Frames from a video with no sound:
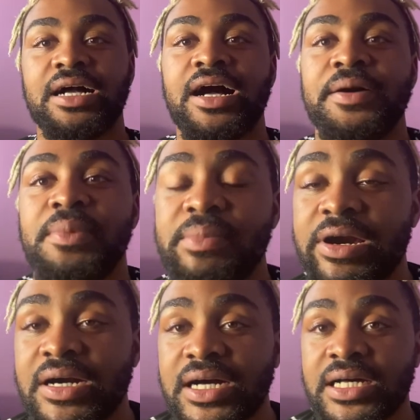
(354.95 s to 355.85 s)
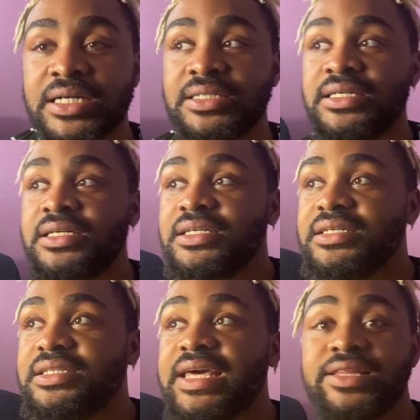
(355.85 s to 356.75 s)
America,
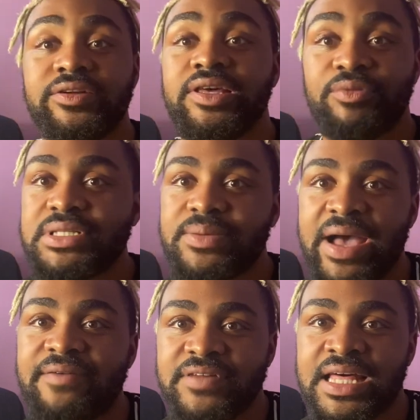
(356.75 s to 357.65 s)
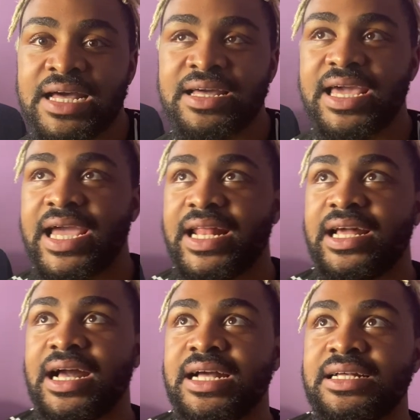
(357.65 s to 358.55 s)
they literally went to bat for that, and it
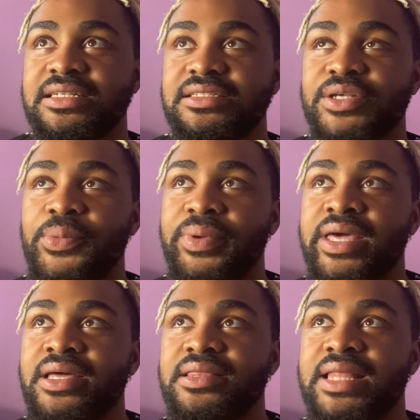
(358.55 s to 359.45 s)
got so big.